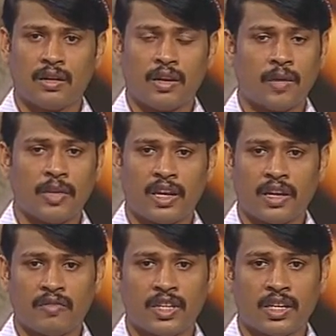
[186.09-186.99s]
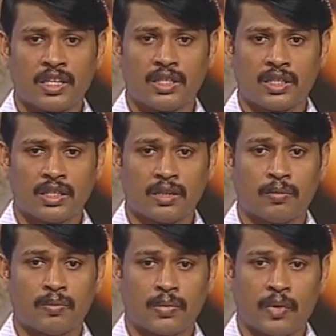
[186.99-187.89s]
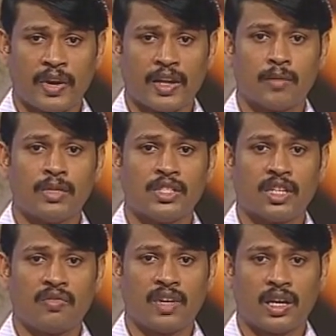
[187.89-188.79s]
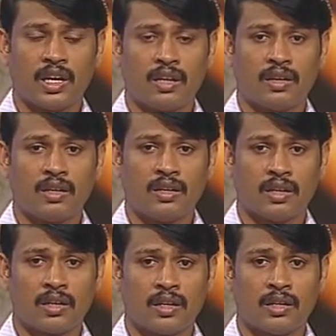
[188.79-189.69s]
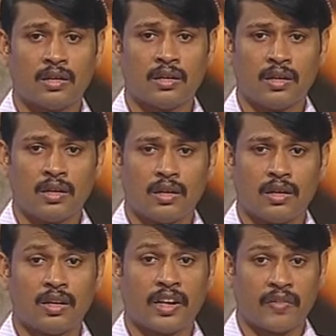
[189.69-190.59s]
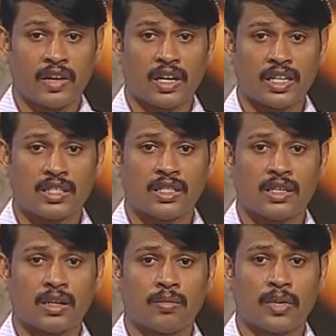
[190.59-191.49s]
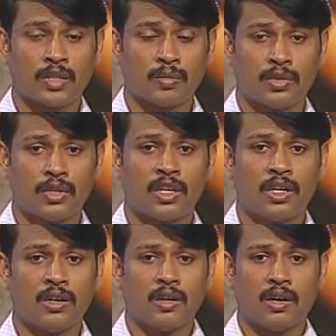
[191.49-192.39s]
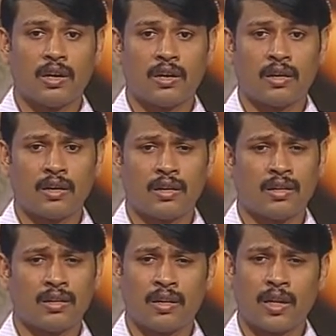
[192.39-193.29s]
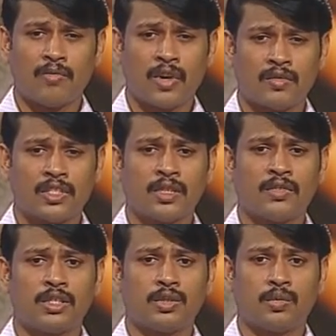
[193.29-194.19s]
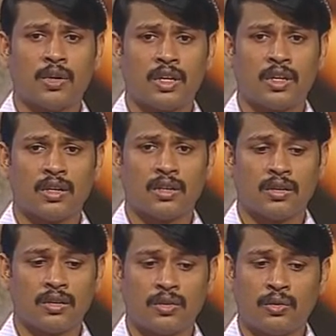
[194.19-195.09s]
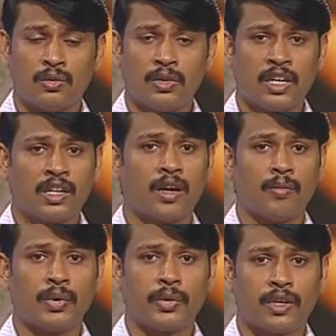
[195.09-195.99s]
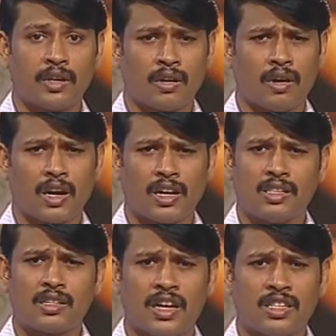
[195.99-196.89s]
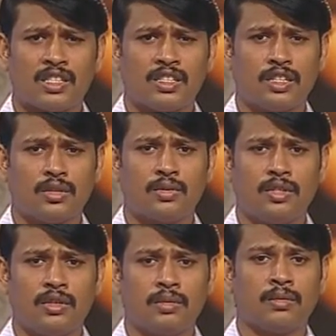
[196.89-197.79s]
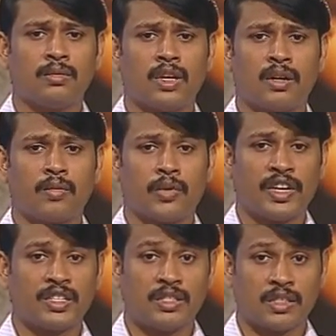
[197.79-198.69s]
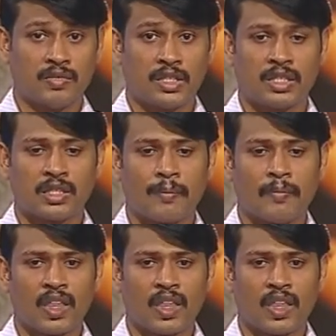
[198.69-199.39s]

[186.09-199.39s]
Name it, like whether it's providing a birth certificate or a driving license or a passport, or name whatever service you want. You need a computer or at least an ICT tool to provide these services.